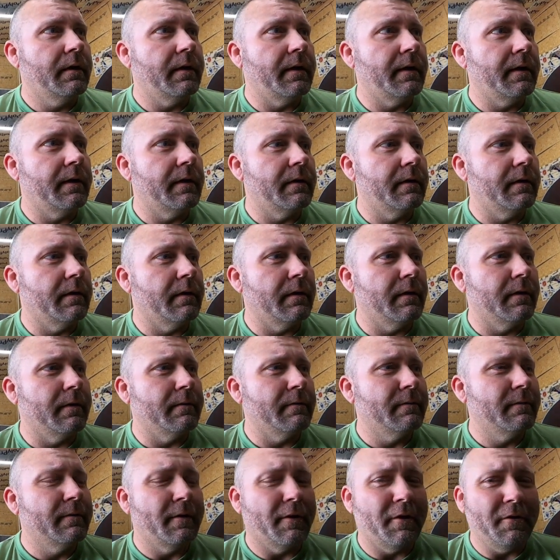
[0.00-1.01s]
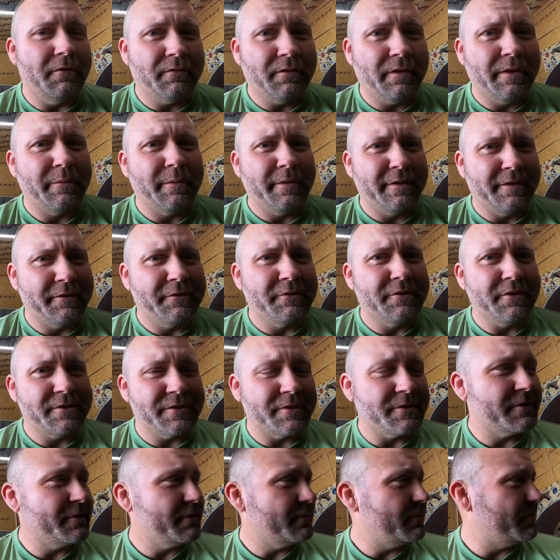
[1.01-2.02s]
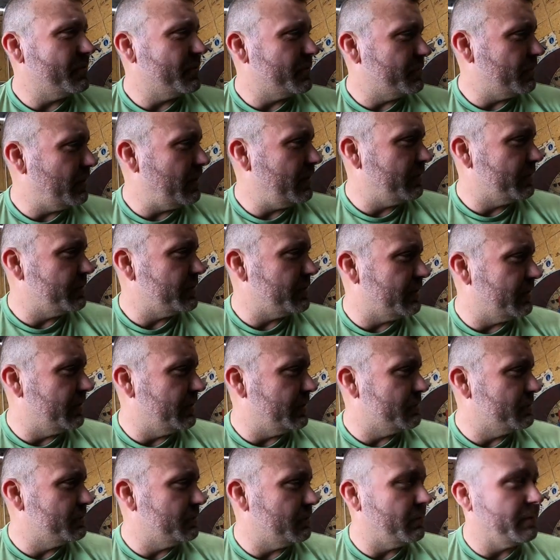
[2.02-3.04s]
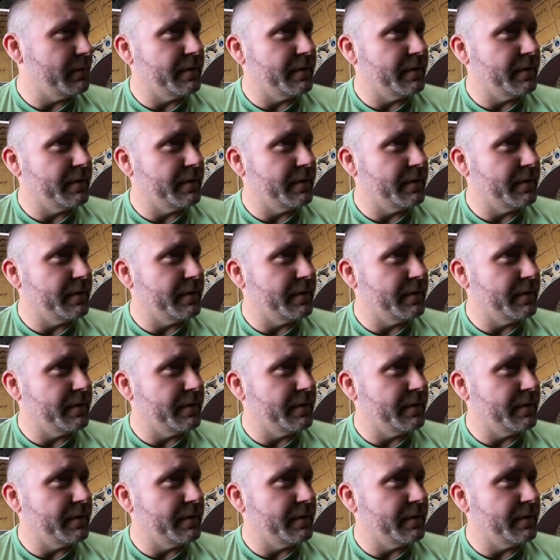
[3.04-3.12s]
And hopefully we do just as good on the driver's side as